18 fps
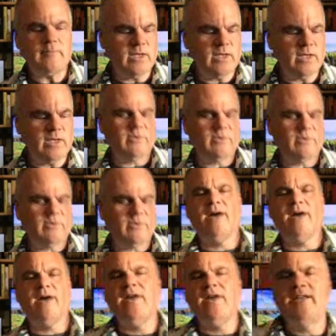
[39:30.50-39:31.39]
I
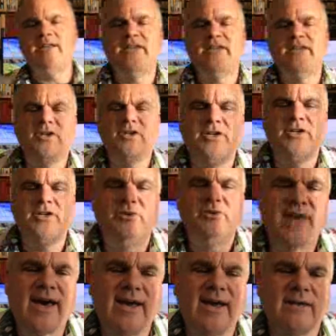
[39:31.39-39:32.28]
want to continue to do
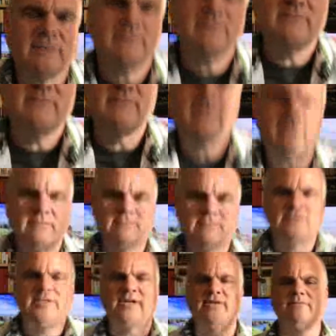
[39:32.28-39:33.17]
that,
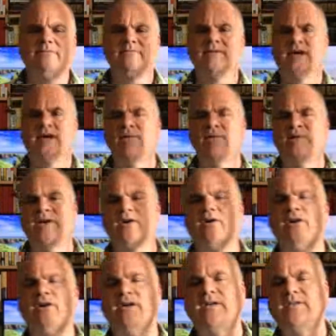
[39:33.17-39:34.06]
kind of
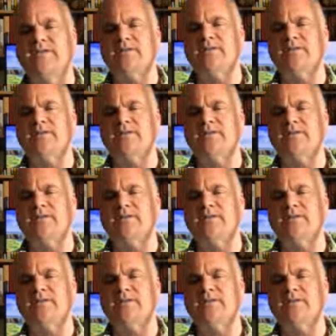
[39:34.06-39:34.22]
regardless.